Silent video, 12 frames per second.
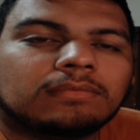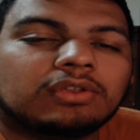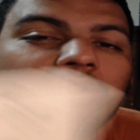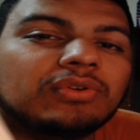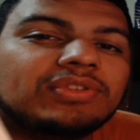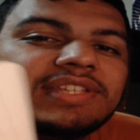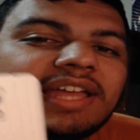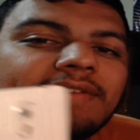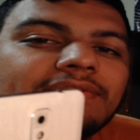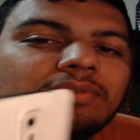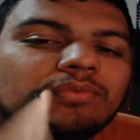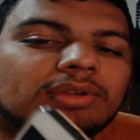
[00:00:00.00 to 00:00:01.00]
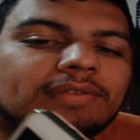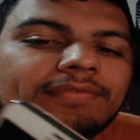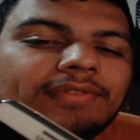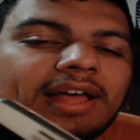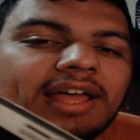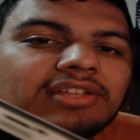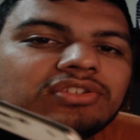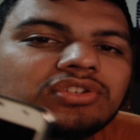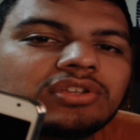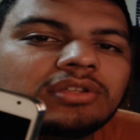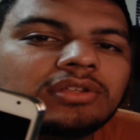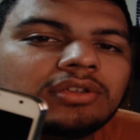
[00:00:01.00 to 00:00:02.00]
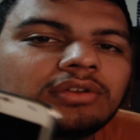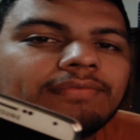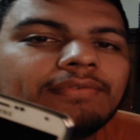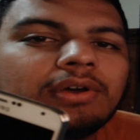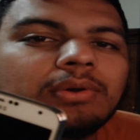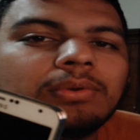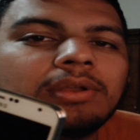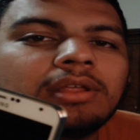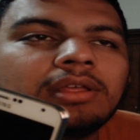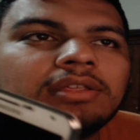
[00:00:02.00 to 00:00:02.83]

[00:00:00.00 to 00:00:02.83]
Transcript: reflash your phone.